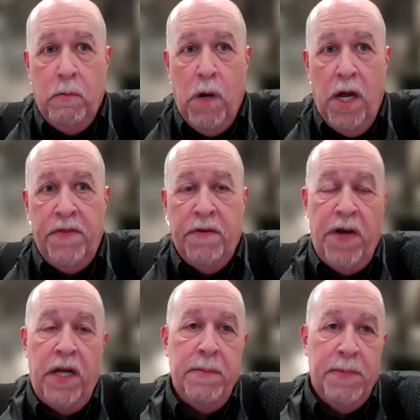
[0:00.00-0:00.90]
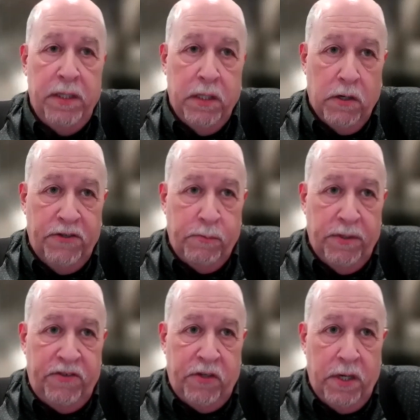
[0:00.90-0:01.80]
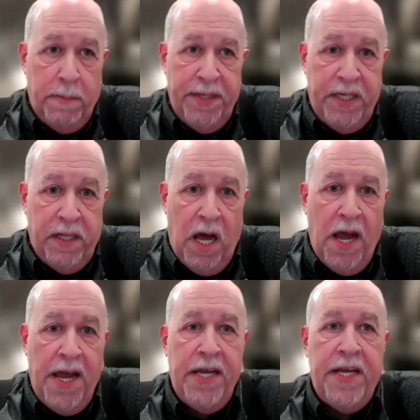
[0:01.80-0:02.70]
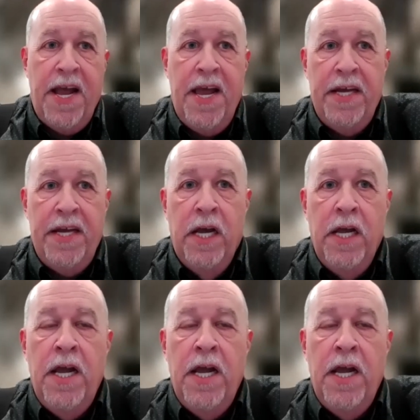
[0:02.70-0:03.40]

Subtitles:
what the volume alerts was going to be like and